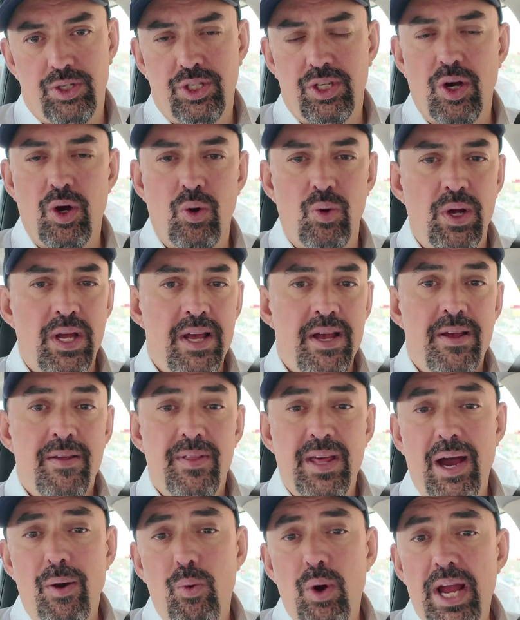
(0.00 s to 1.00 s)
So
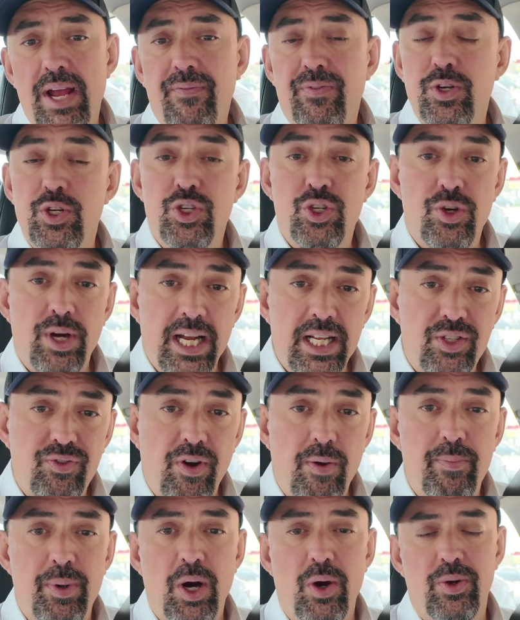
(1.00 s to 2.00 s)
that way, if there's
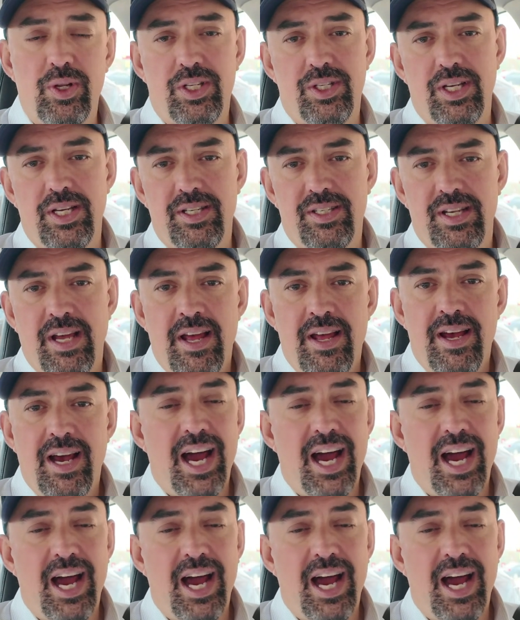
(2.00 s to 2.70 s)
transfer bonuses,